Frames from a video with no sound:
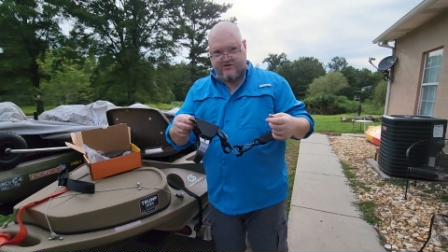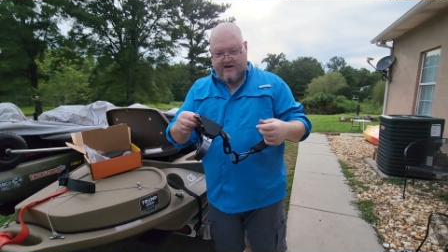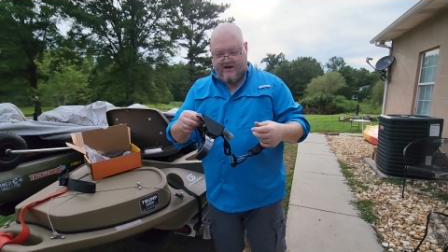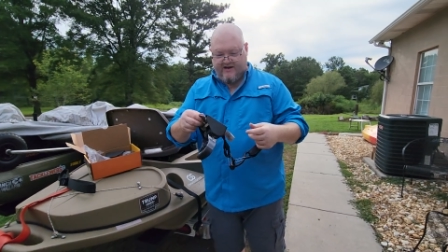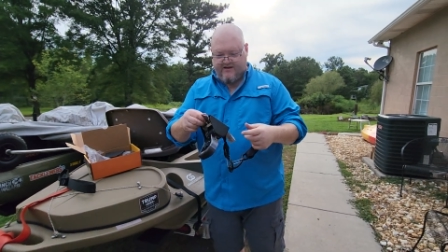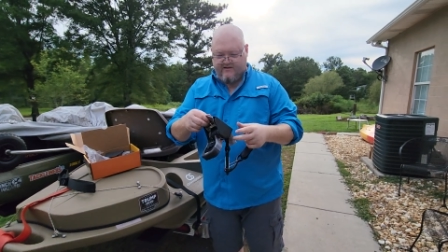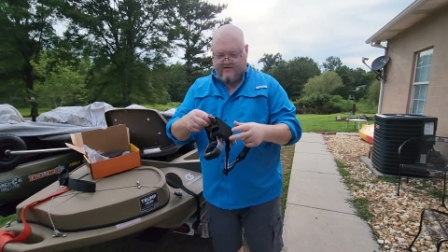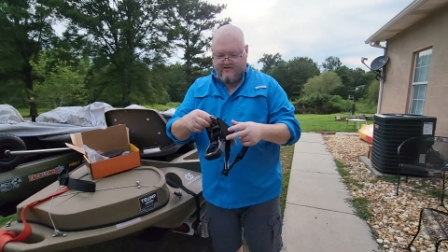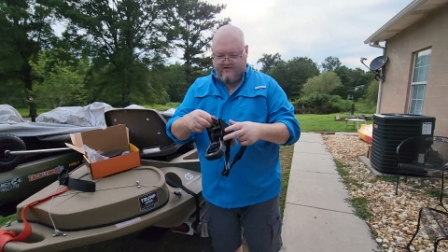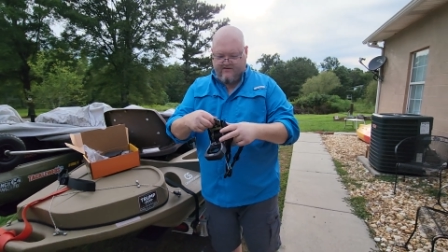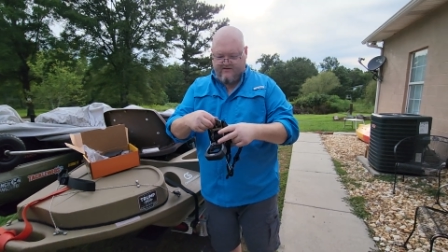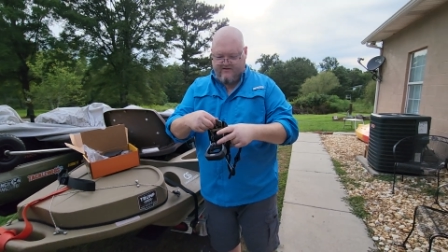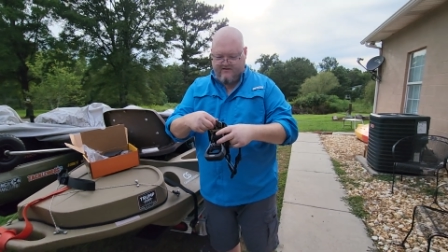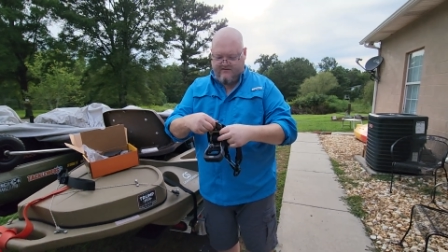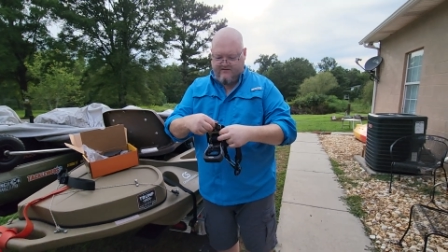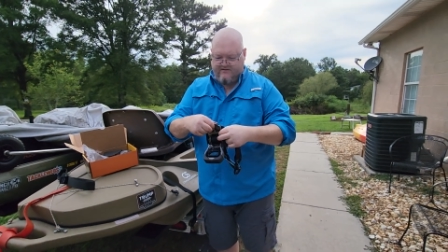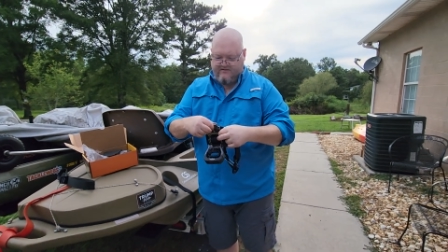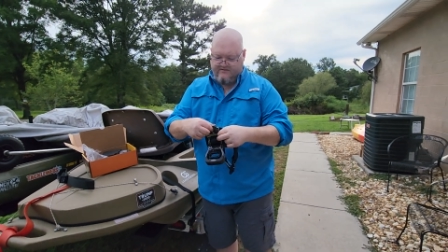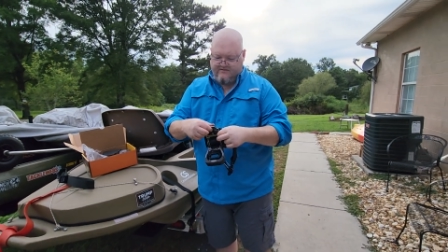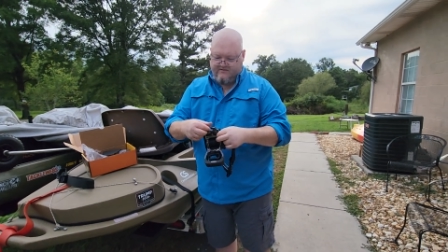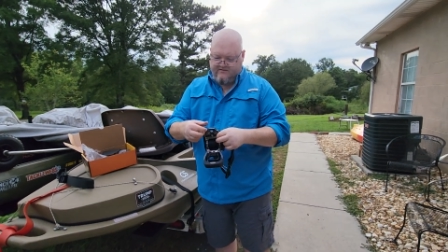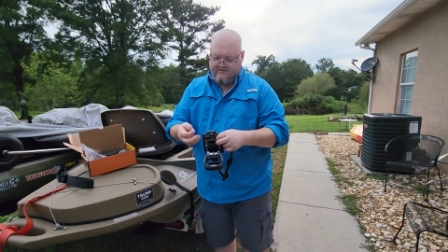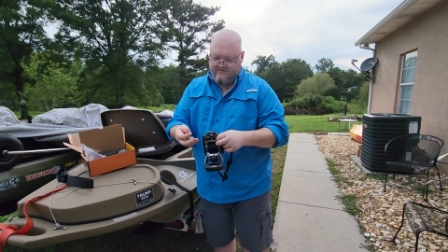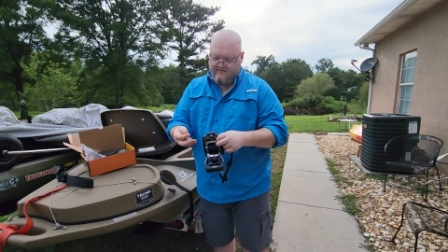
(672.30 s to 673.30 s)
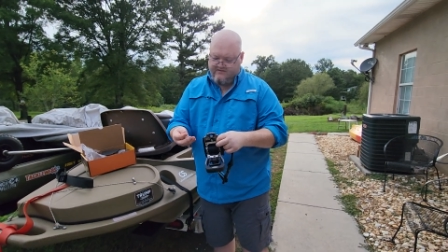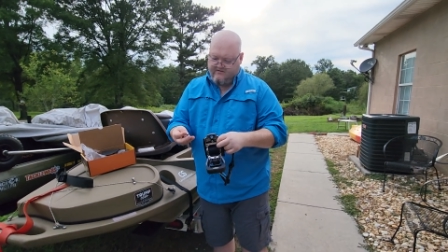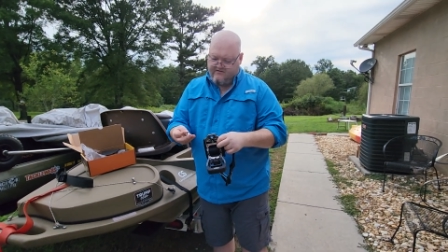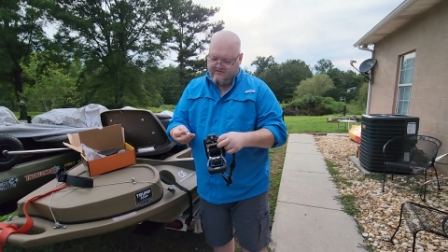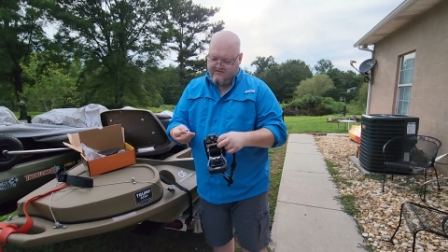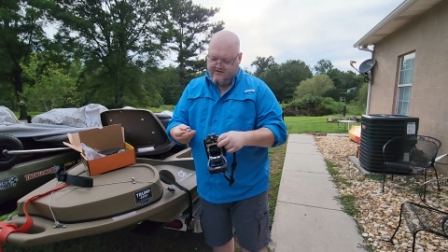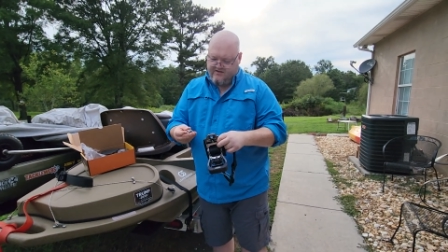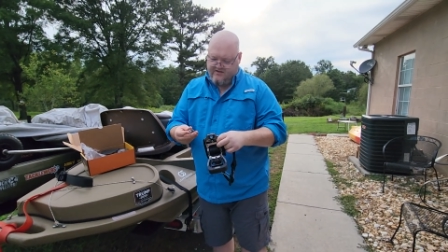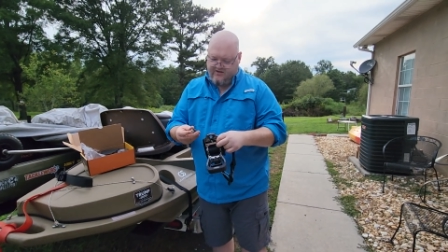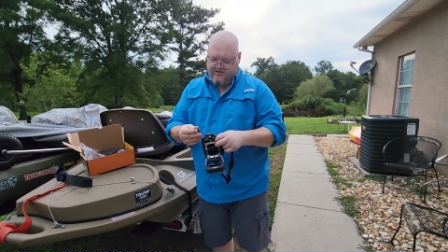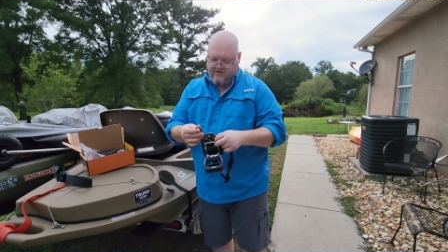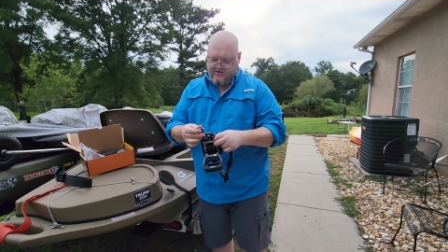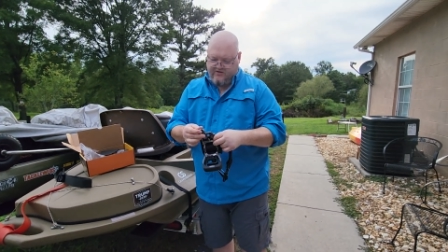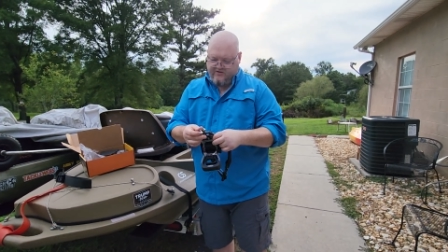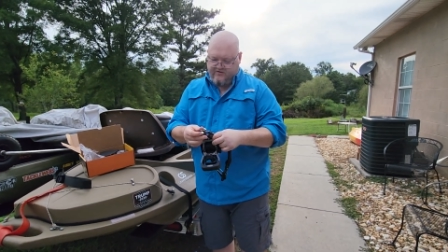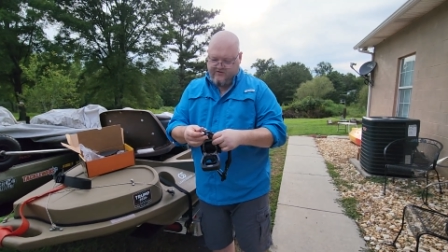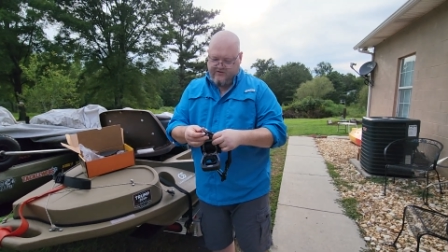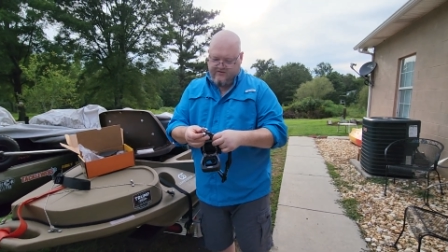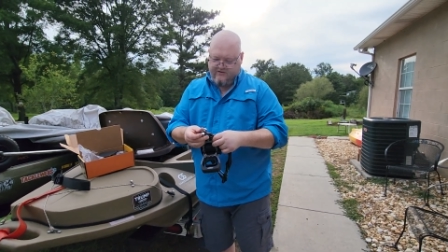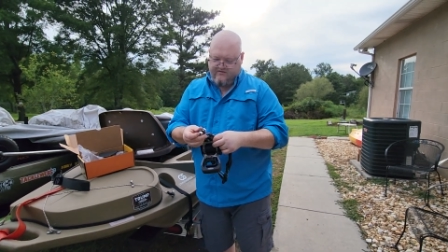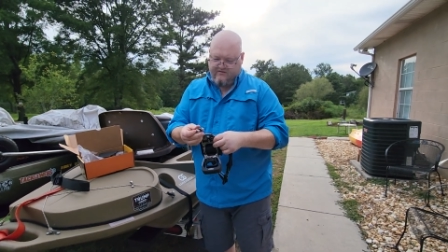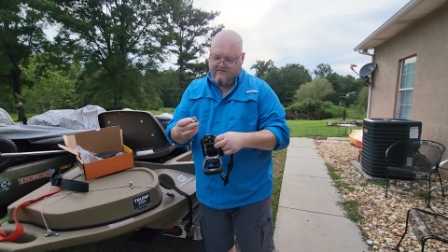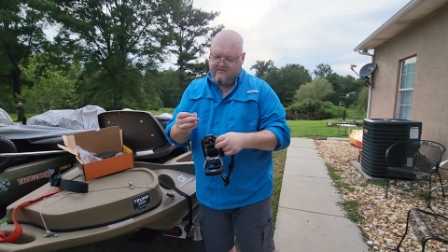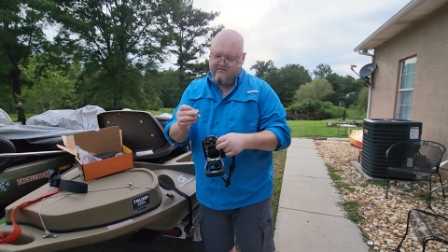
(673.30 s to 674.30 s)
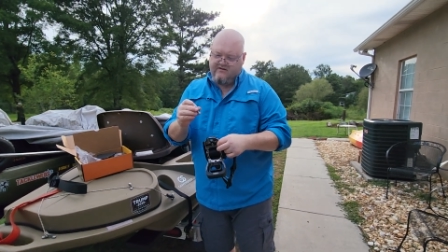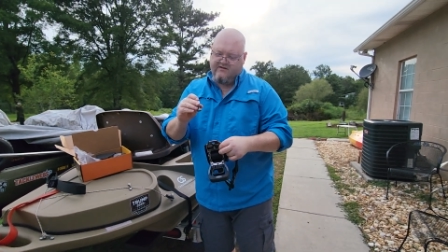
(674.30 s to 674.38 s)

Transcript: trailer you could